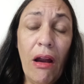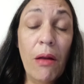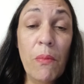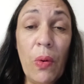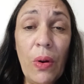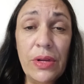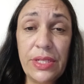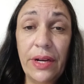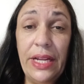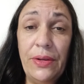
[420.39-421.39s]
are more
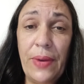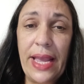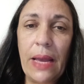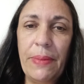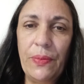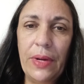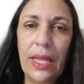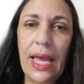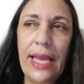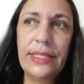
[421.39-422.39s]
starting to wake up and
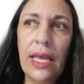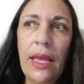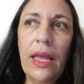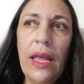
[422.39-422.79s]
realize